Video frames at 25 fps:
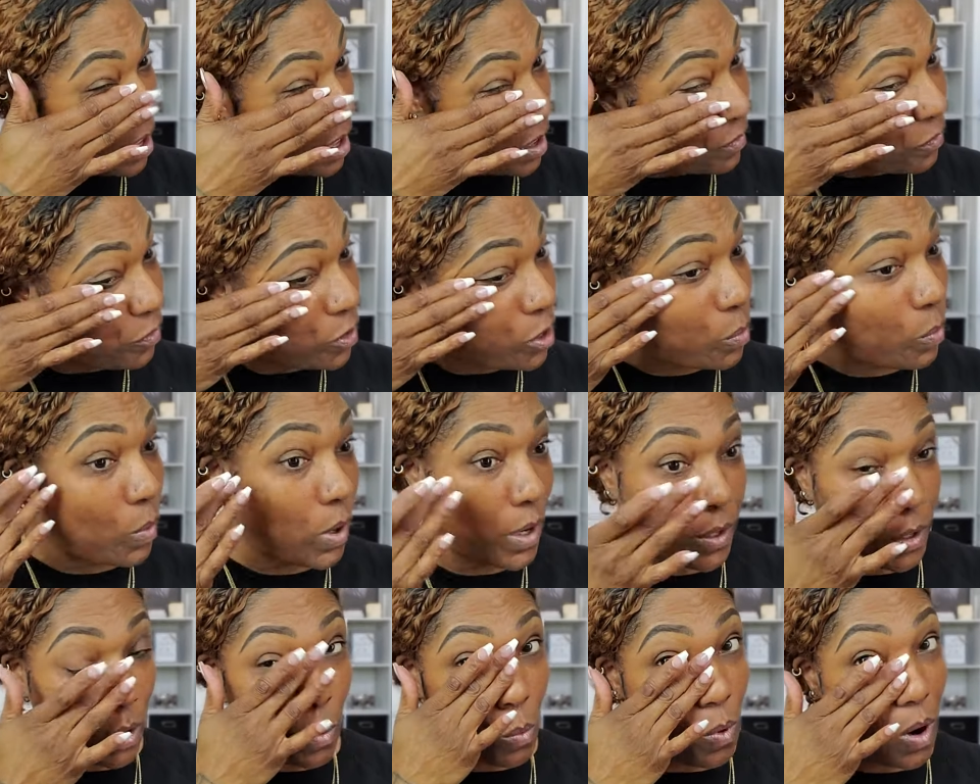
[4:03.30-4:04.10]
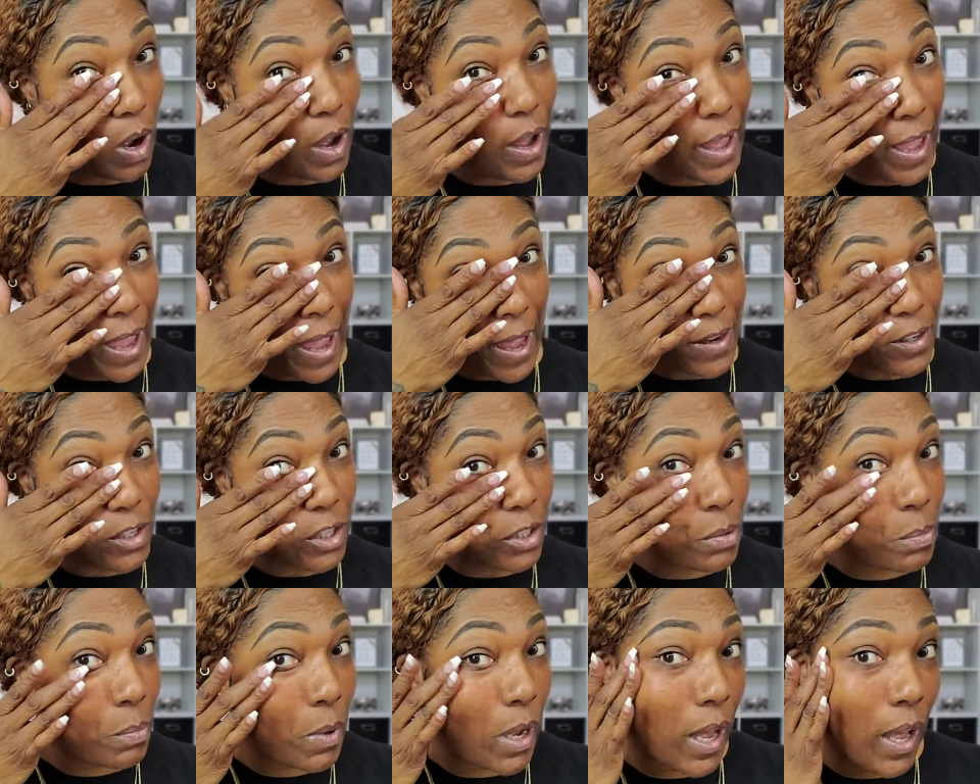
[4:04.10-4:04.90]
If you wonder why I
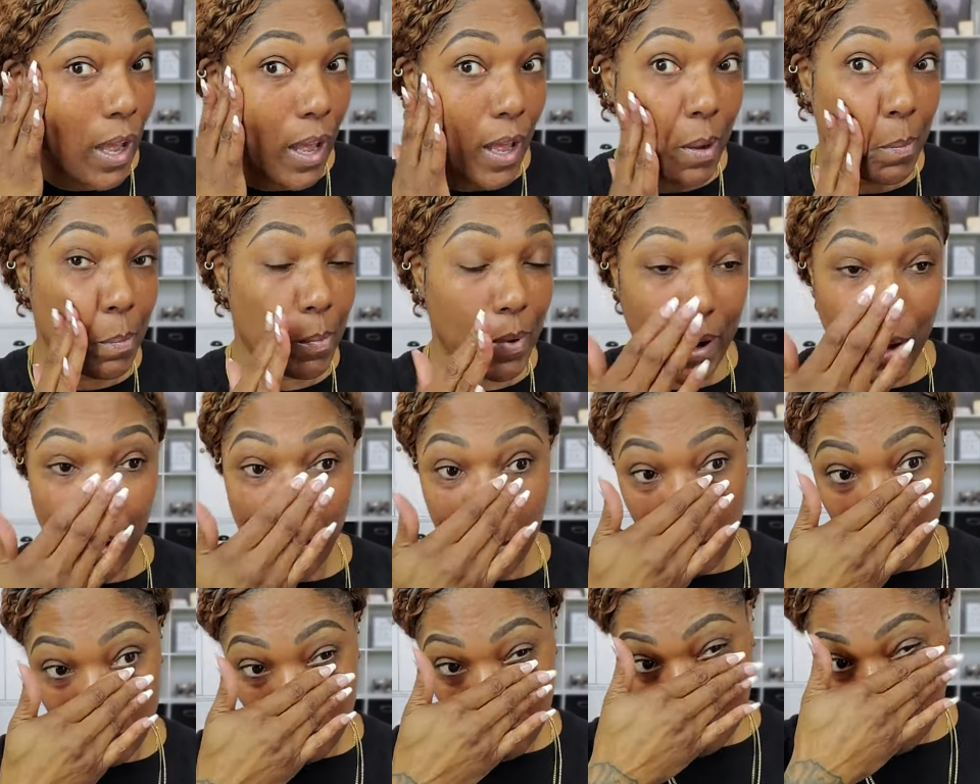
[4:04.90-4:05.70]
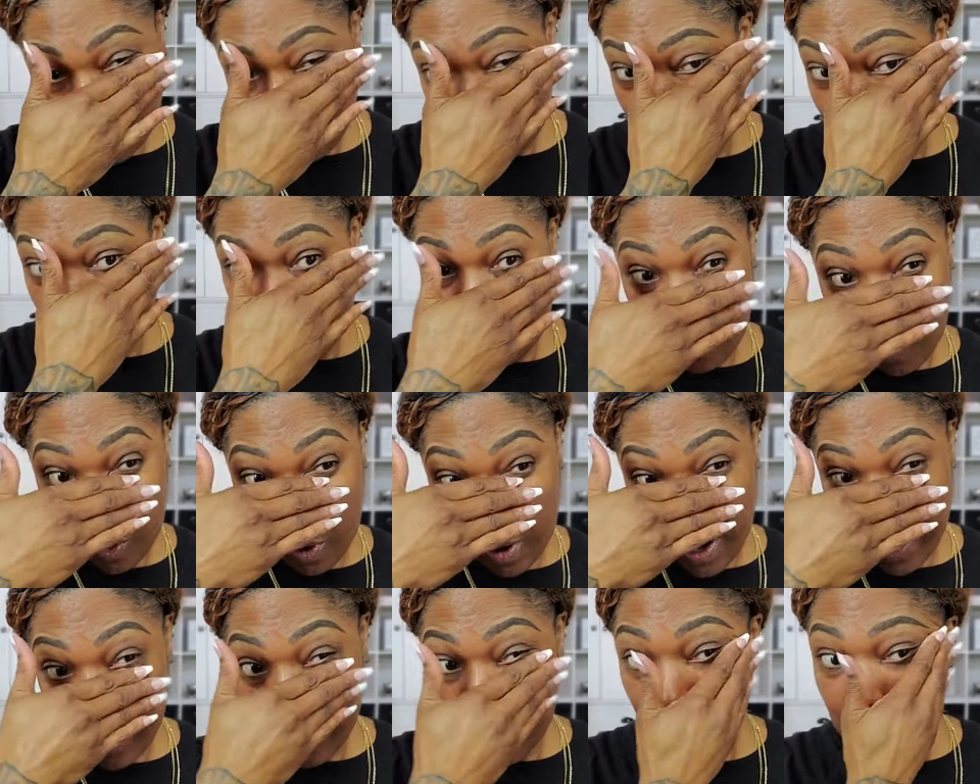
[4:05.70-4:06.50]
do my eyebrows
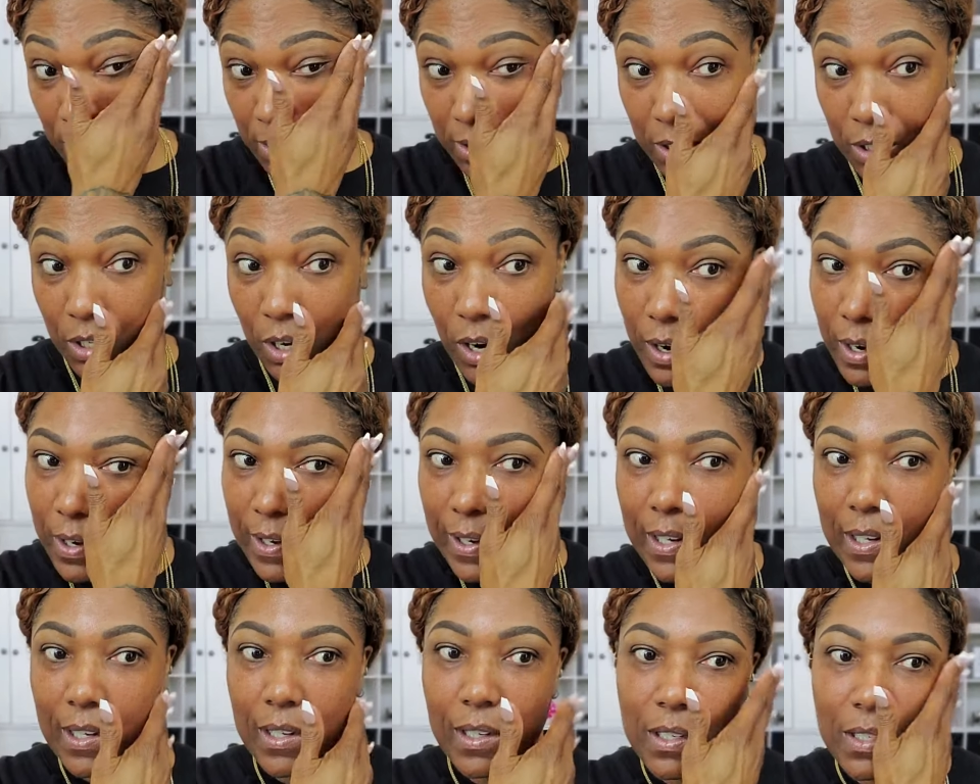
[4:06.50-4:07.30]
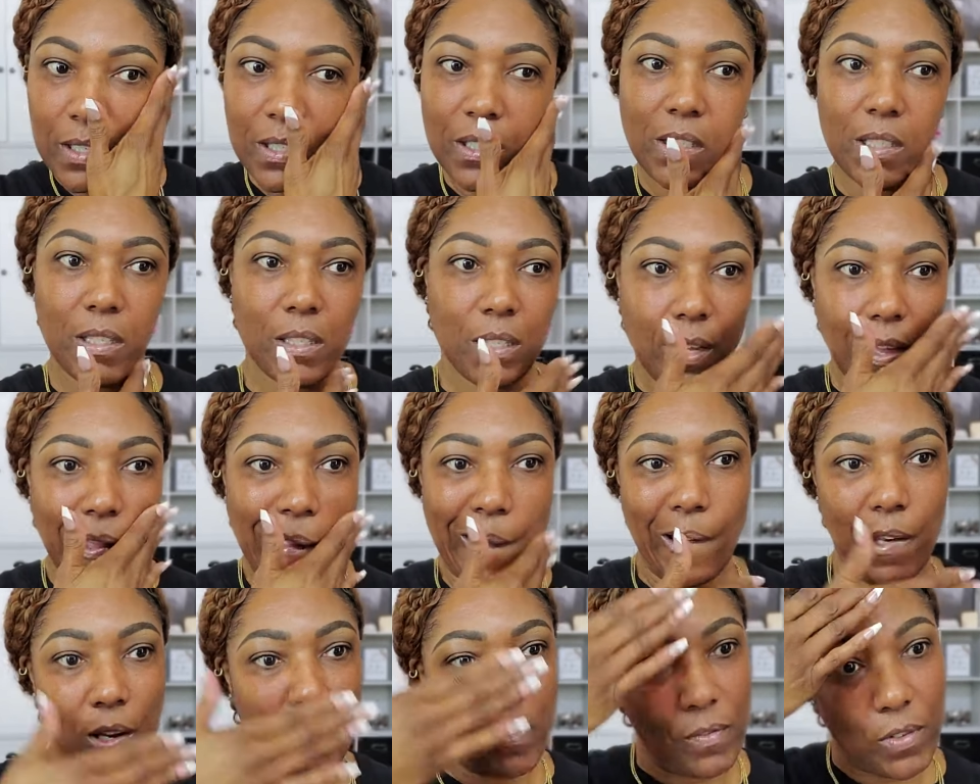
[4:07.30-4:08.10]
before I get started, it's just
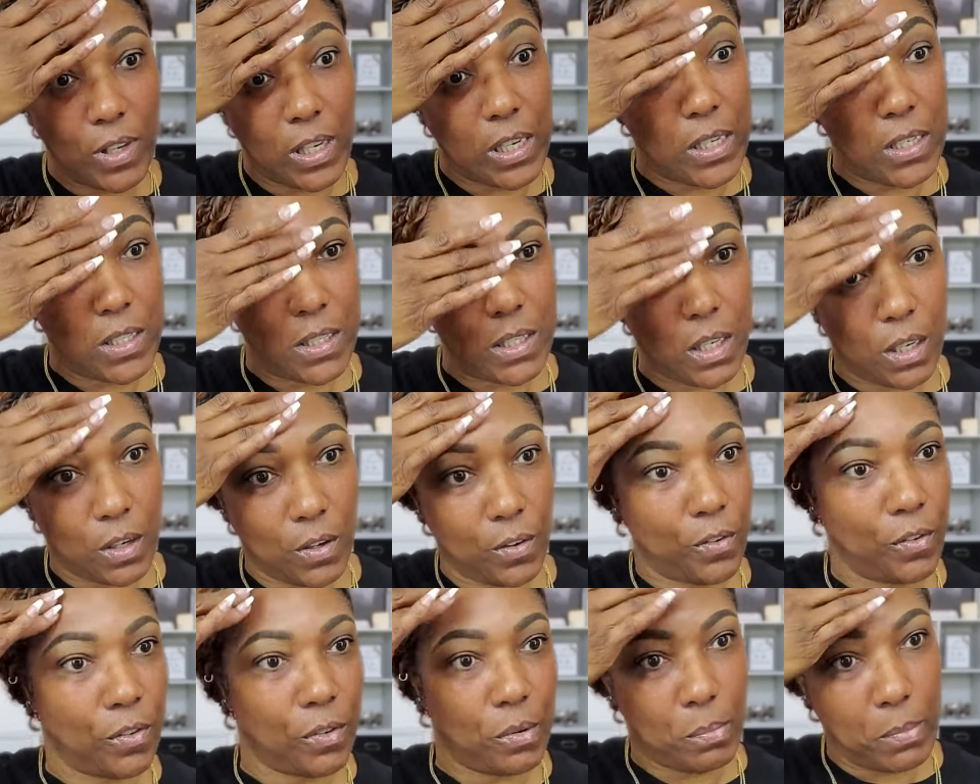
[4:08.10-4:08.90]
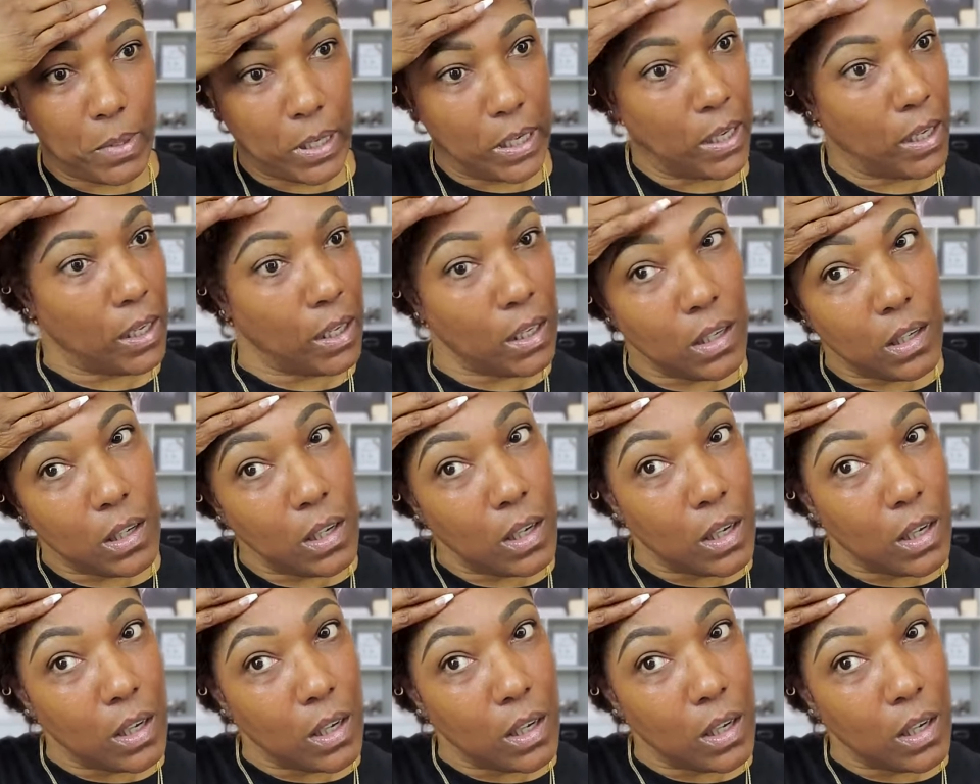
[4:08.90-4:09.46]
kind of easier for me